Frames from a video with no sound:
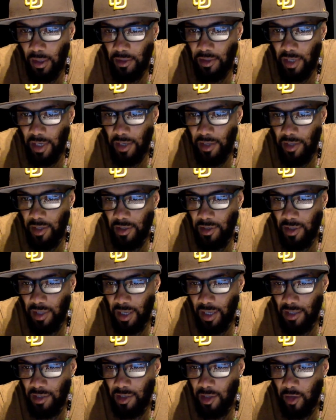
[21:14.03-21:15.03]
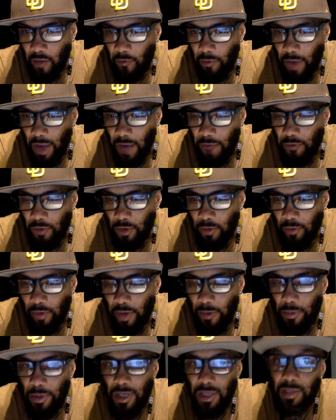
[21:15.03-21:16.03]
JD says, love my
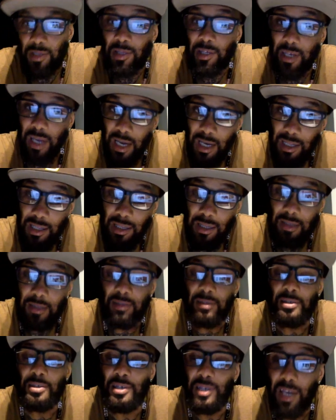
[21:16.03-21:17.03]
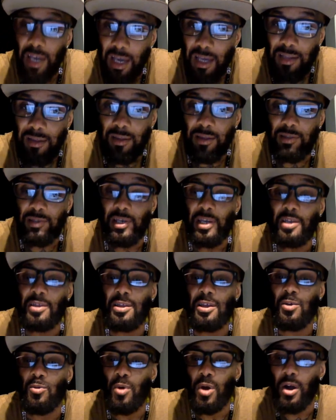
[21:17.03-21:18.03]
Afro-Caribbeans. Yes, yes,
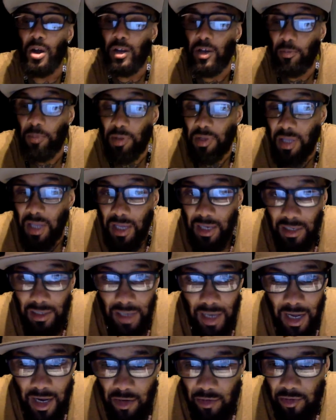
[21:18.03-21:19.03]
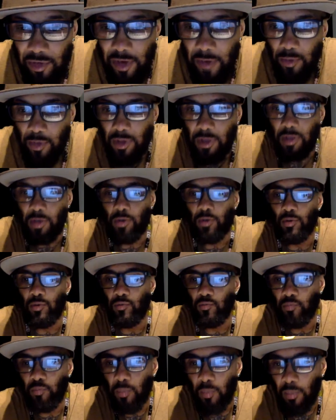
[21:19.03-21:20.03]
JD, 100% agree with you.
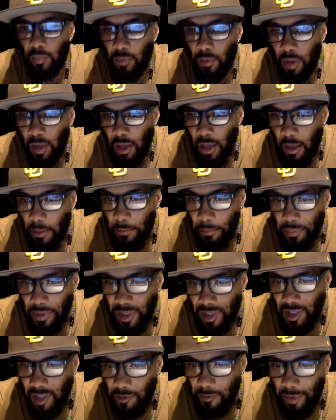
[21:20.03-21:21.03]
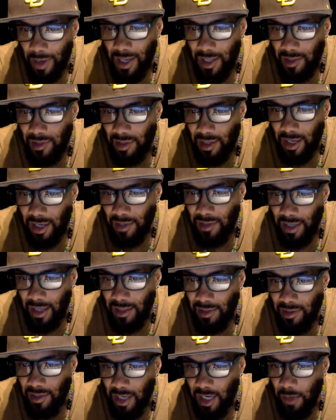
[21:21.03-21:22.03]
Businessman says,
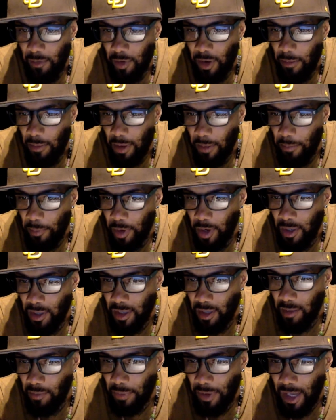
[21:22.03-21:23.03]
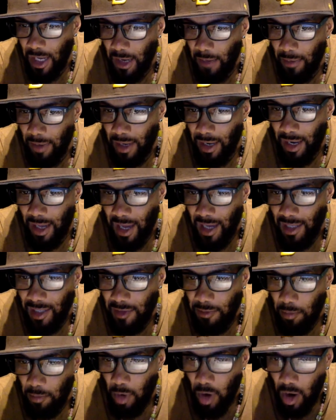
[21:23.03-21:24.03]
I celebrated my birthday in Panama
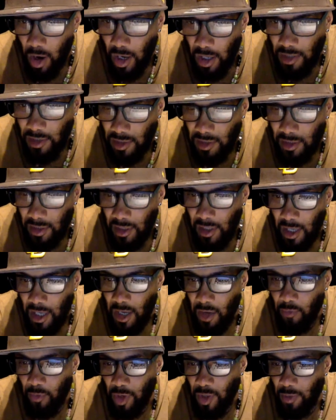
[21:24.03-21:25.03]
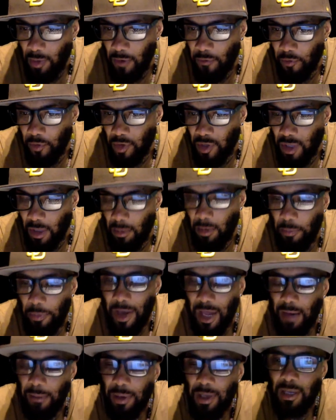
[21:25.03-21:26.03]
last March. Was my first time in
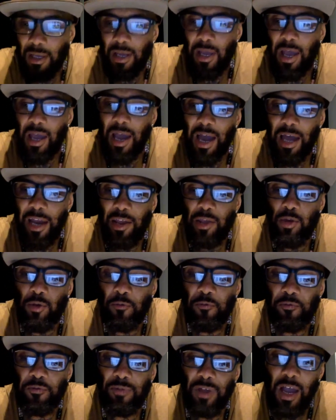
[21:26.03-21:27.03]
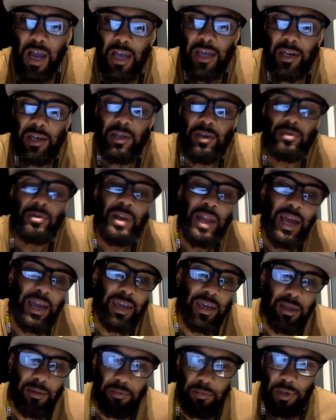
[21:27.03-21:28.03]
Panama. How do you
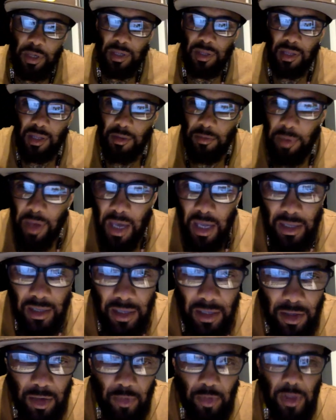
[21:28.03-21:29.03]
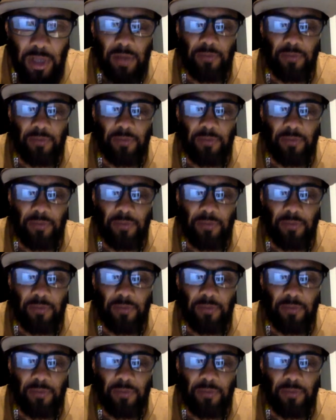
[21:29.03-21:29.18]
like it, businessman? Are you